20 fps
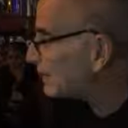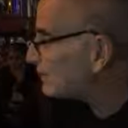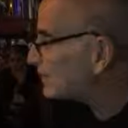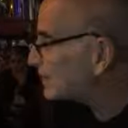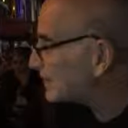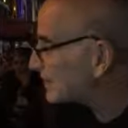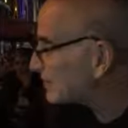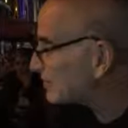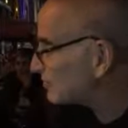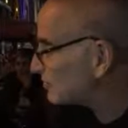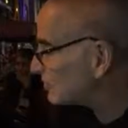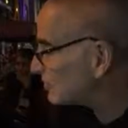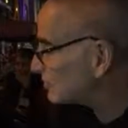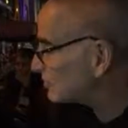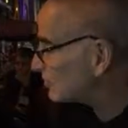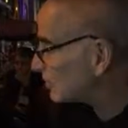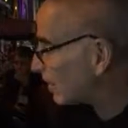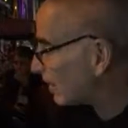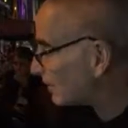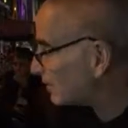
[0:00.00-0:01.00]

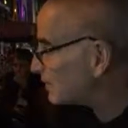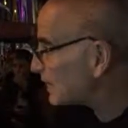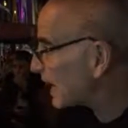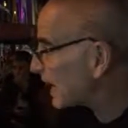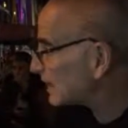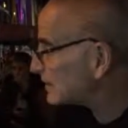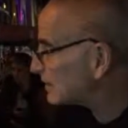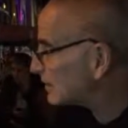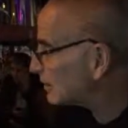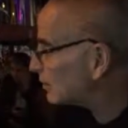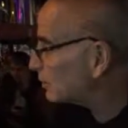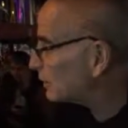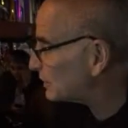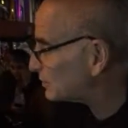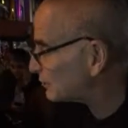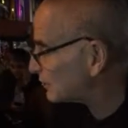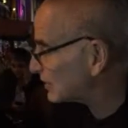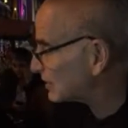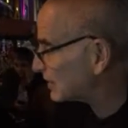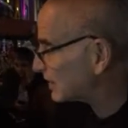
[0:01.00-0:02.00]
Evidences of that
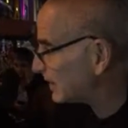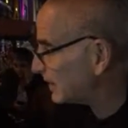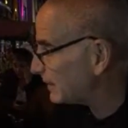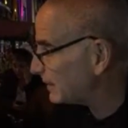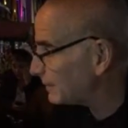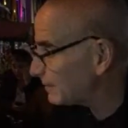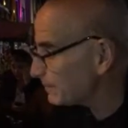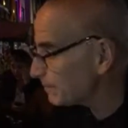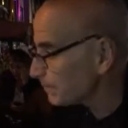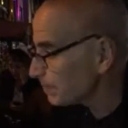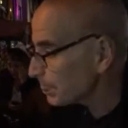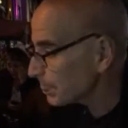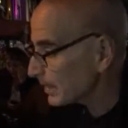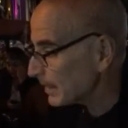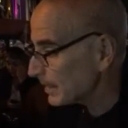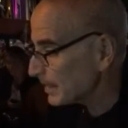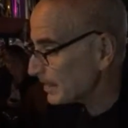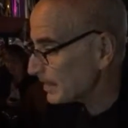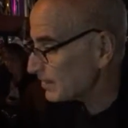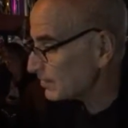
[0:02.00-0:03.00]
linguistically
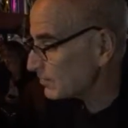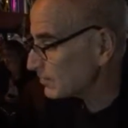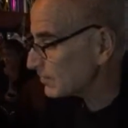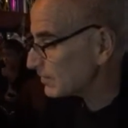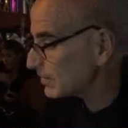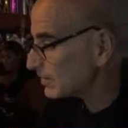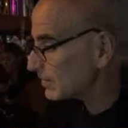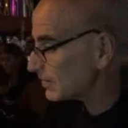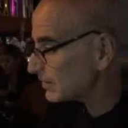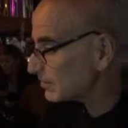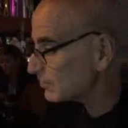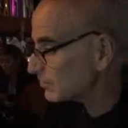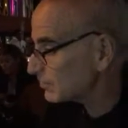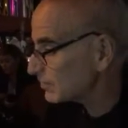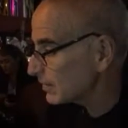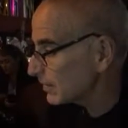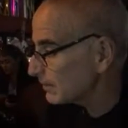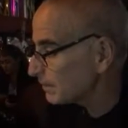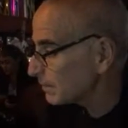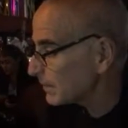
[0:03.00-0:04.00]
is
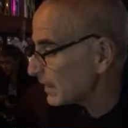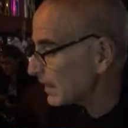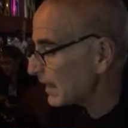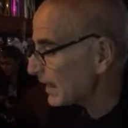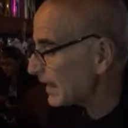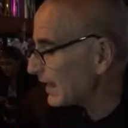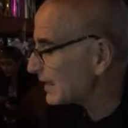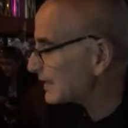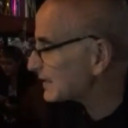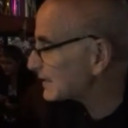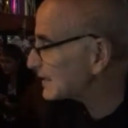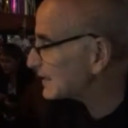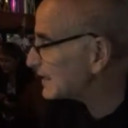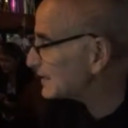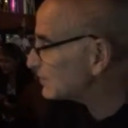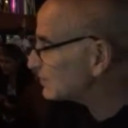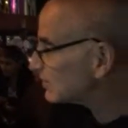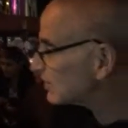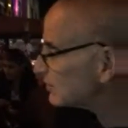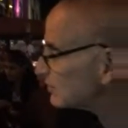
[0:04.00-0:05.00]
this
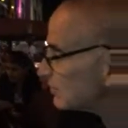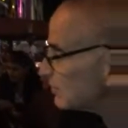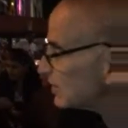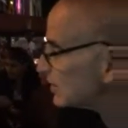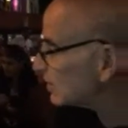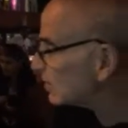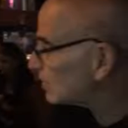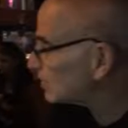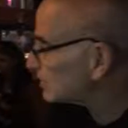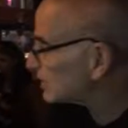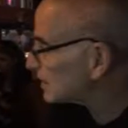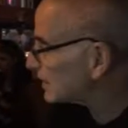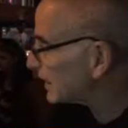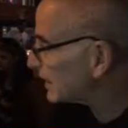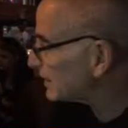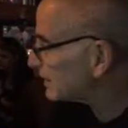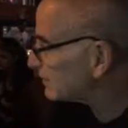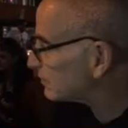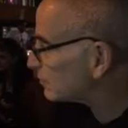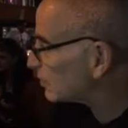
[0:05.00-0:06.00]
Eretz Zion, the
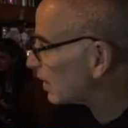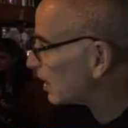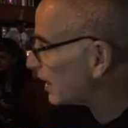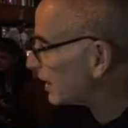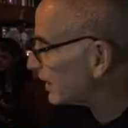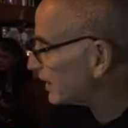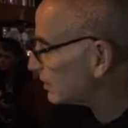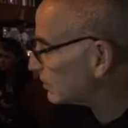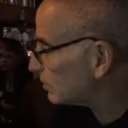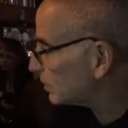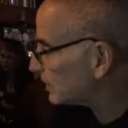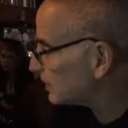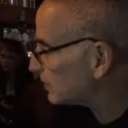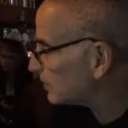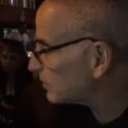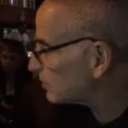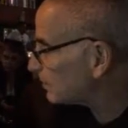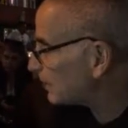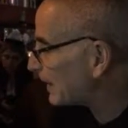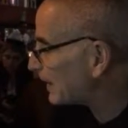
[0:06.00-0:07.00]
land of Zion. When
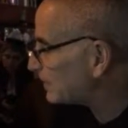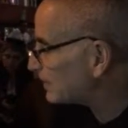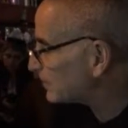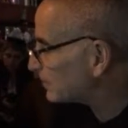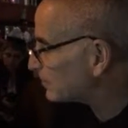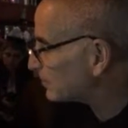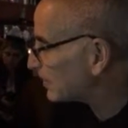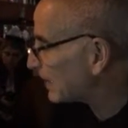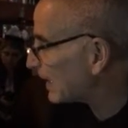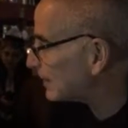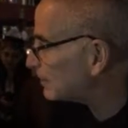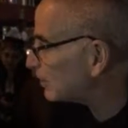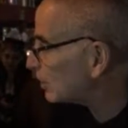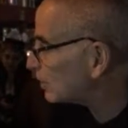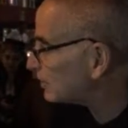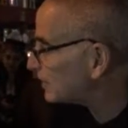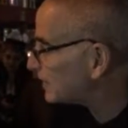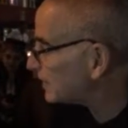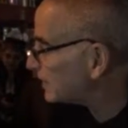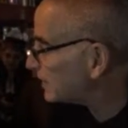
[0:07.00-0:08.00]
the Spaniards came
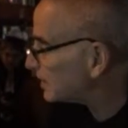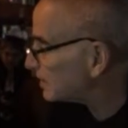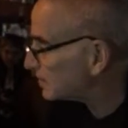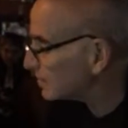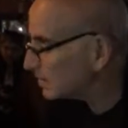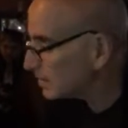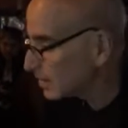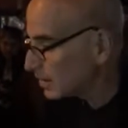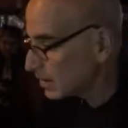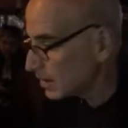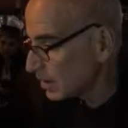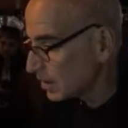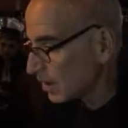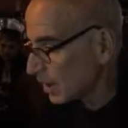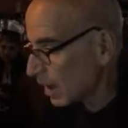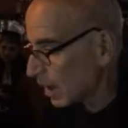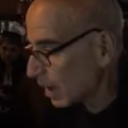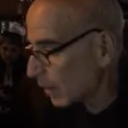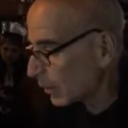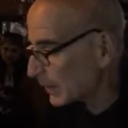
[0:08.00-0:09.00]
over here,
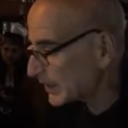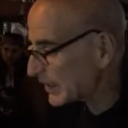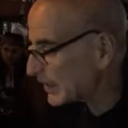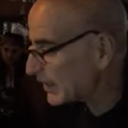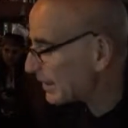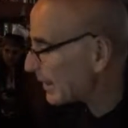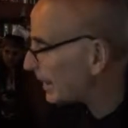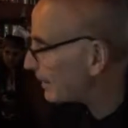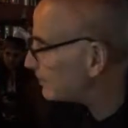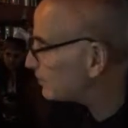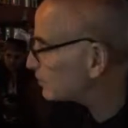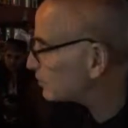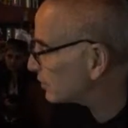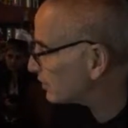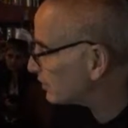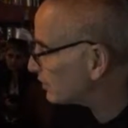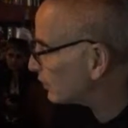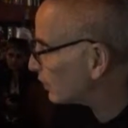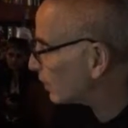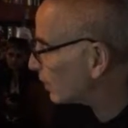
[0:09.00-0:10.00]
when the names
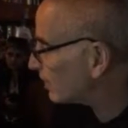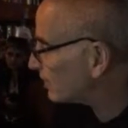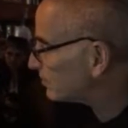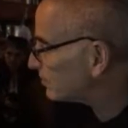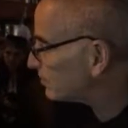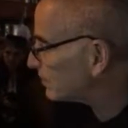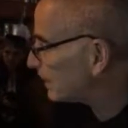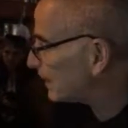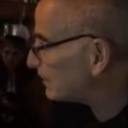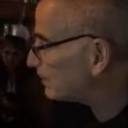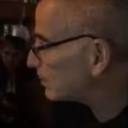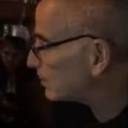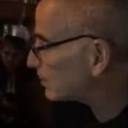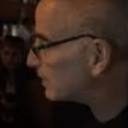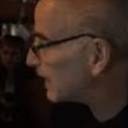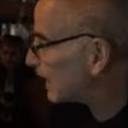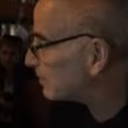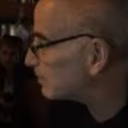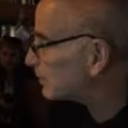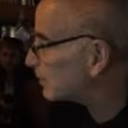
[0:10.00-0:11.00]
were forged, people
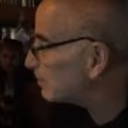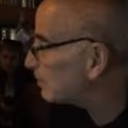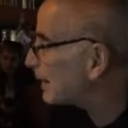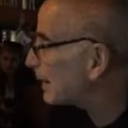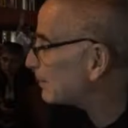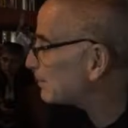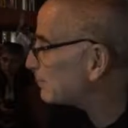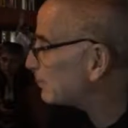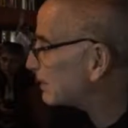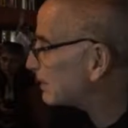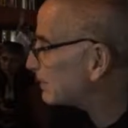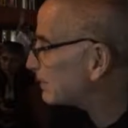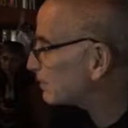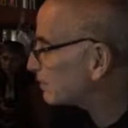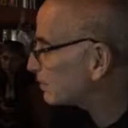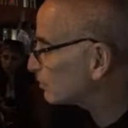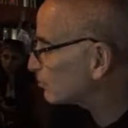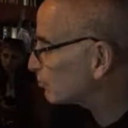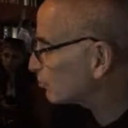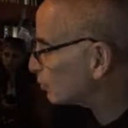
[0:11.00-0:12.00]
kept a memory
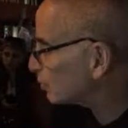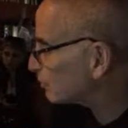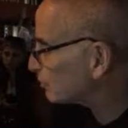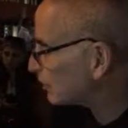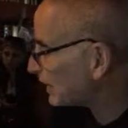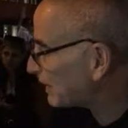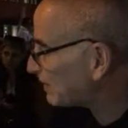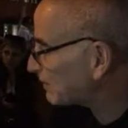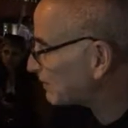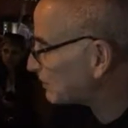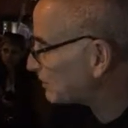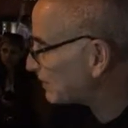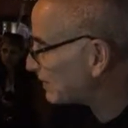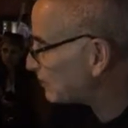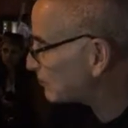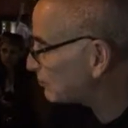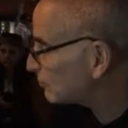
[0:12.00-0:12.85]
of their Jewish heritage